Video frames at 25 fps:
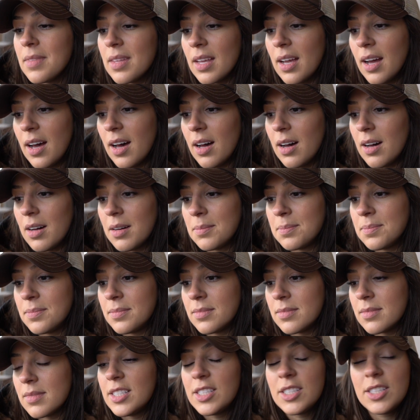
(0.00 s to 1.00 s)

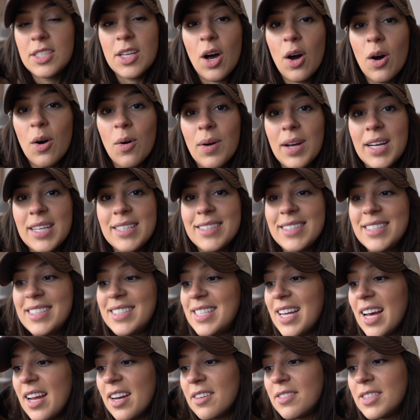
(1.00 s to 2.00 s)
so
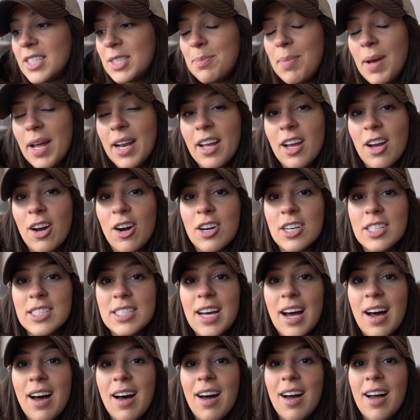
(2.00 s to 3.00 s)
instead of spending our
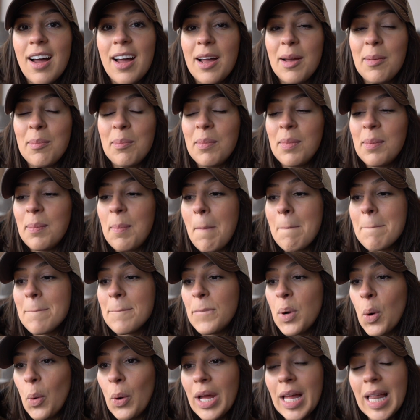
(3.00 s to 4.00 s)
time
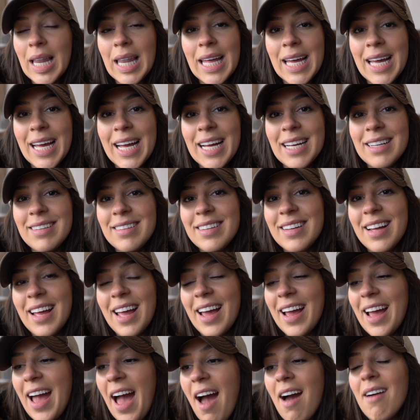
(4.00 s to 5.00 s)
boiling
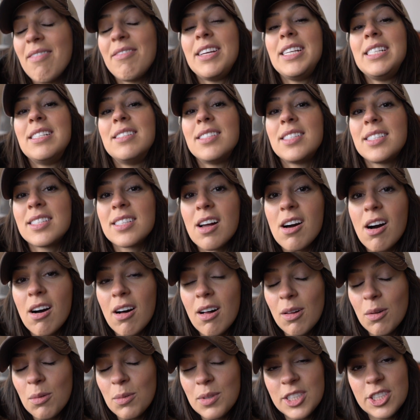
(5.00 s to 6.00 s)
a half-eaten
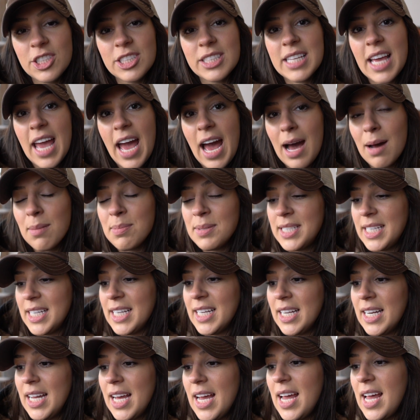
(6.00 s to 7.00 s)
skull, we just capped
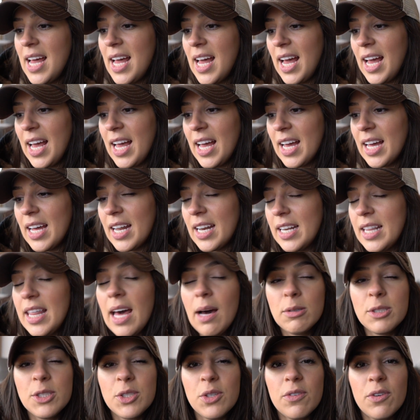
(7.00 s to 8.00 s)
it. And
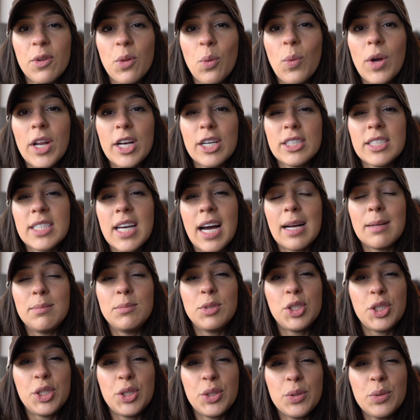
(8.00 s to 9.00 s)
that was over the winter
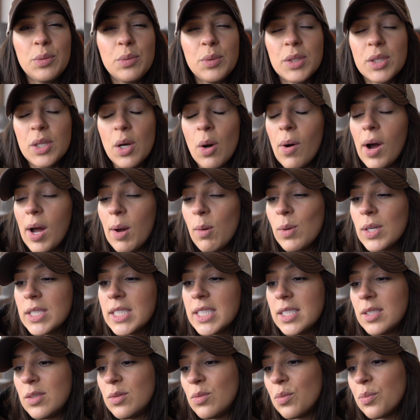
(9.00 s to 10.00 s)
time too, so I
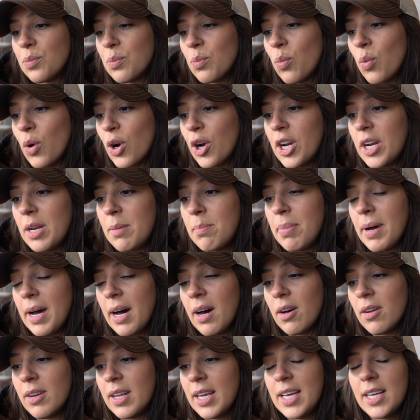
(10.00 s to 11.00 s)
wasn't worried
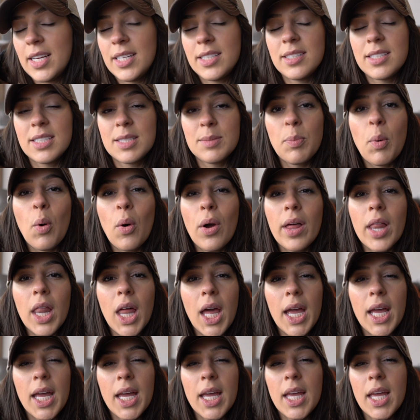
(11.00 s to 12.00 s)
about it
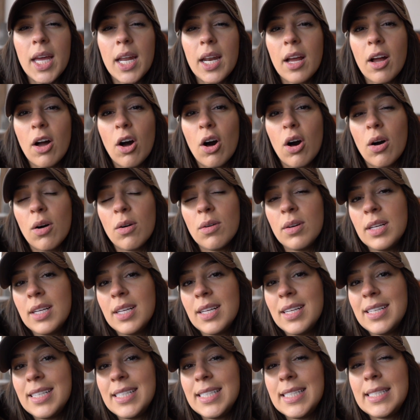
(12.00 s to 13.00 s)
spoiling, getting all
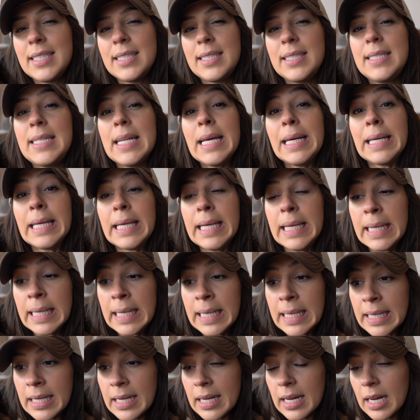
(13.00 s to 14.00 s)

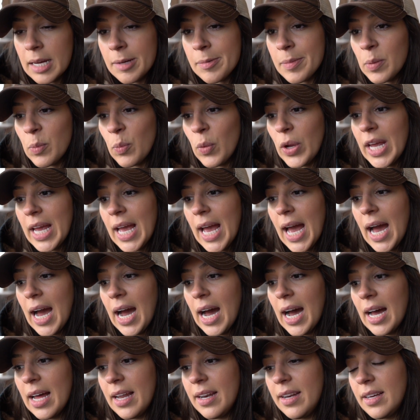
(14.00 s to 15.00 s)
stinky. I mean, we
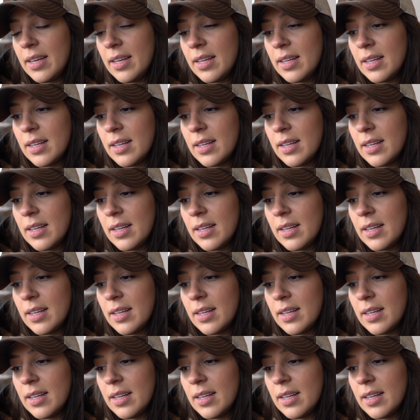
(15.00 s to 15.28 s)
had